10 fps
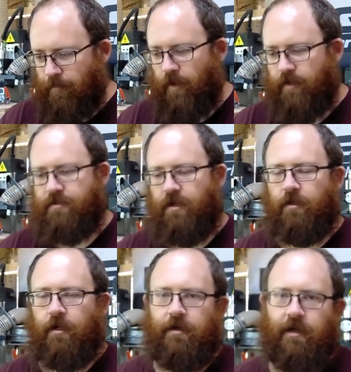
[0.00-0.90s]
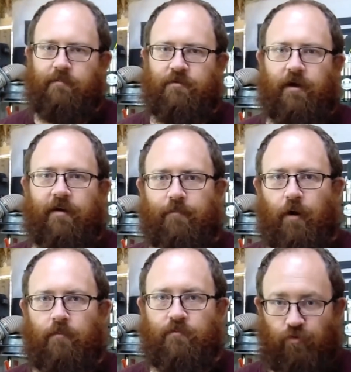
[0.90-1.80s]
Plus, a lot of times you're going to have
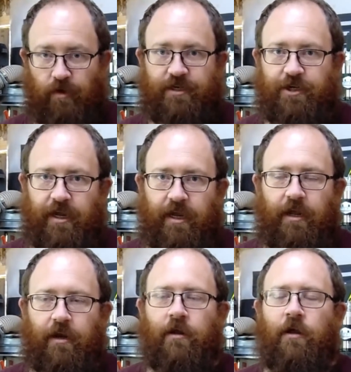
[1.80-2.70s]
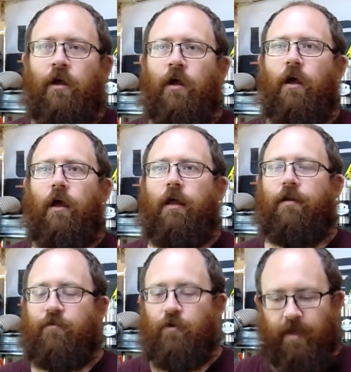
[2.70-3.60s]
problems reaching in. And
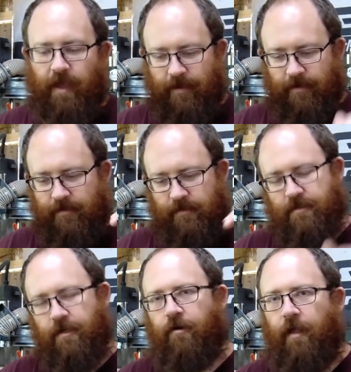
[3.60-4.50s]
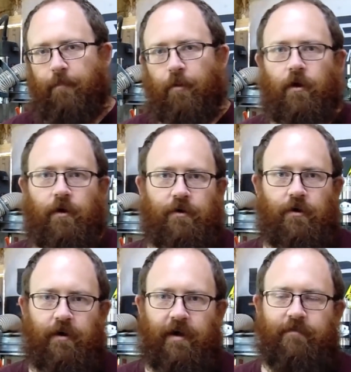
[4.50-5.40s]
if you can't get to the center of that plug,
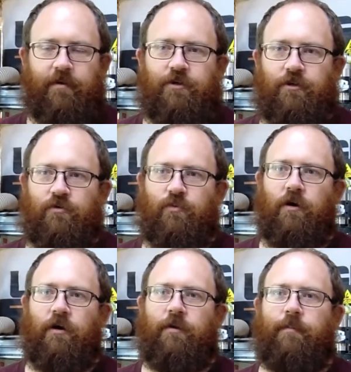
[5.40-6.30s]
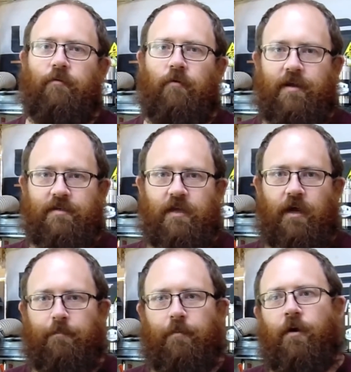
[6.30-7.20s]
you're going to have issues where it could be raised
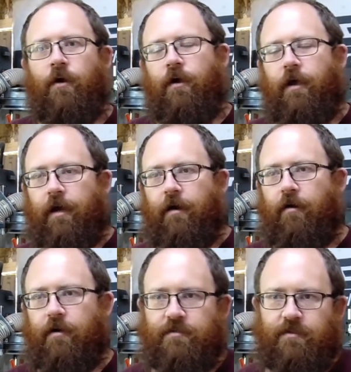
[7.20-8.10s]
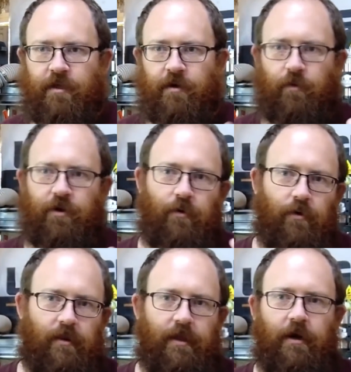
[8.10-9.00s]
up in areas. Then when you
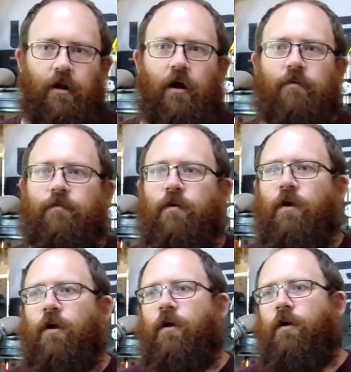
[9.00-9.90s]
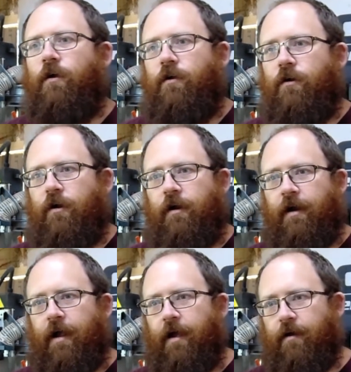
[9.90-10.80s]
go clean it off, you're going to
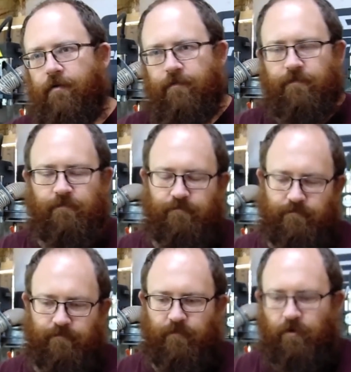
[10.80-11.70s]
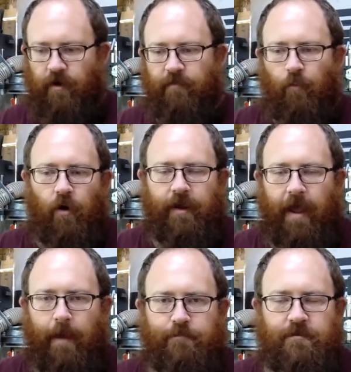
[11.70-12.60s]
have more
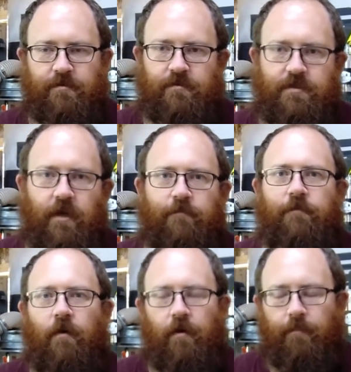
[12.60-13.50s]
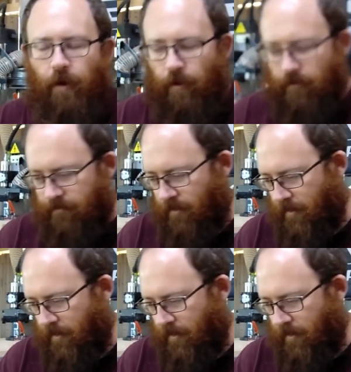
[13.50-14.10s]
gaps and stuff falling apart.